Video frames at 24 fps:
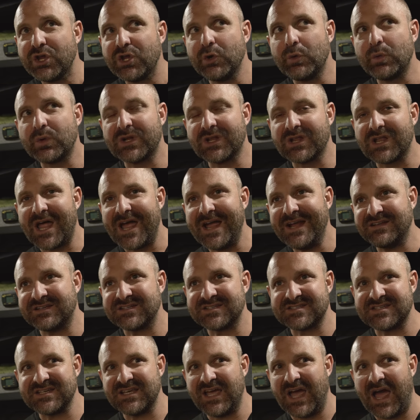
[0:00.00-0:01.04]
you would like to
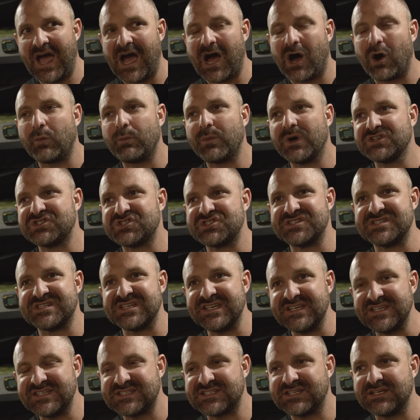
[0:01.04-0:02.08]
see how much
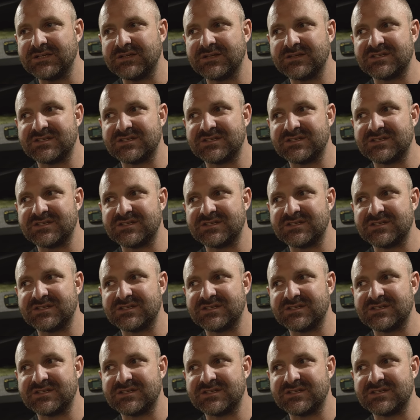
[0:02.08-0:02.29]
DC